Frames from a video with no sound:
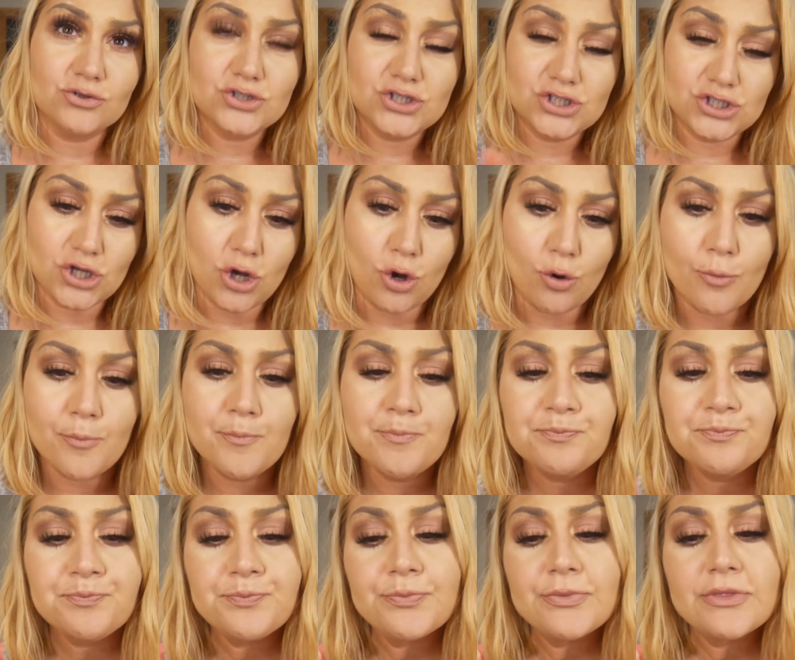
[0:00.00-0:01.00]
So
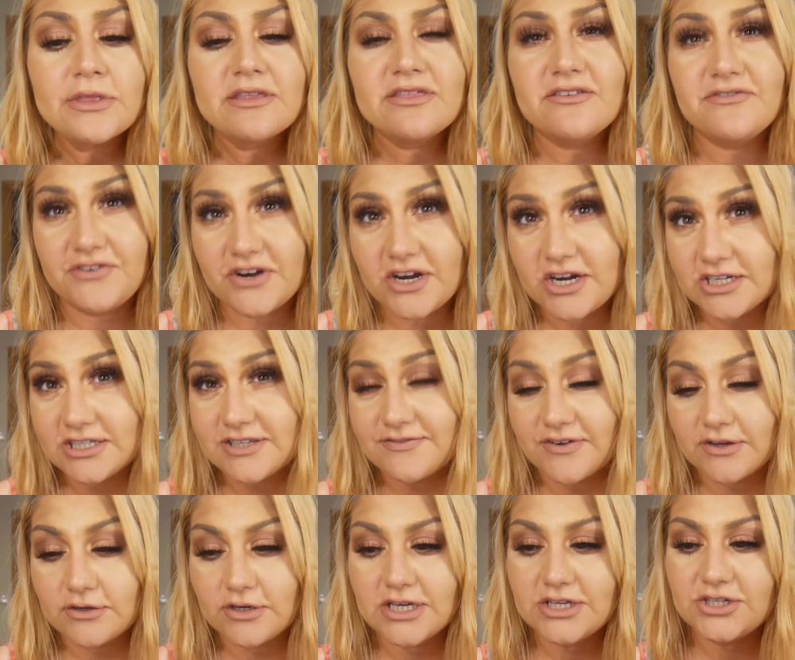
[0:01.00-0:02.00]
the first
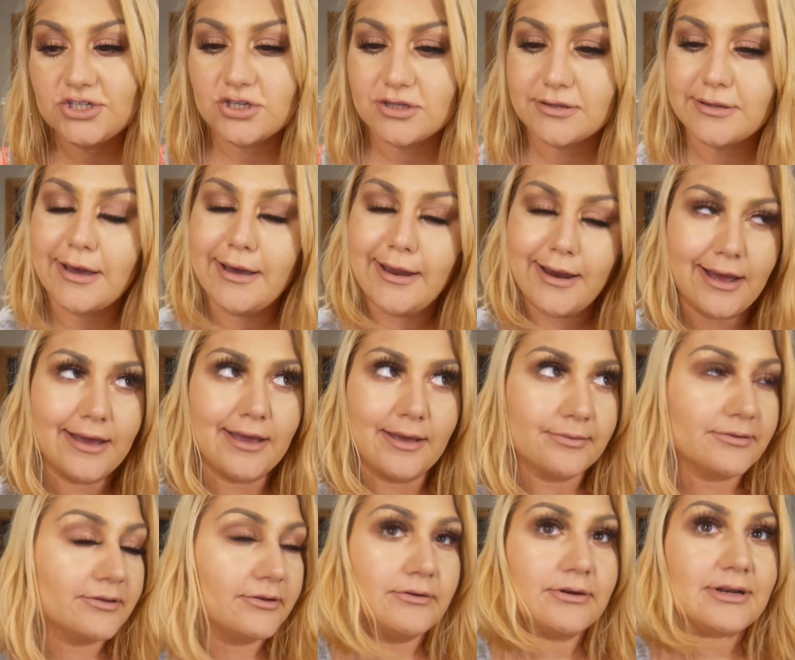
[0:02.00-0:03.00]
foundation that I
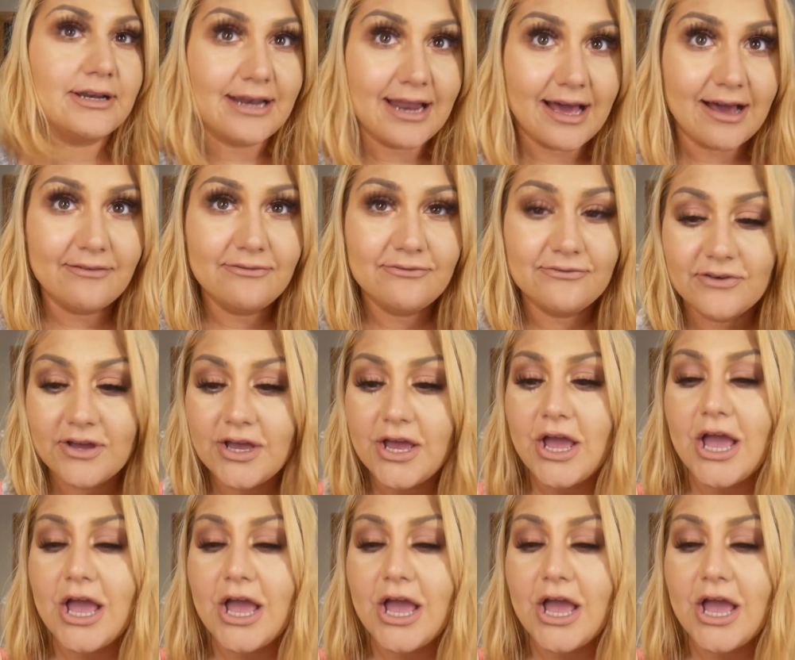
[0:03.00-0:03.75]
absolutely love,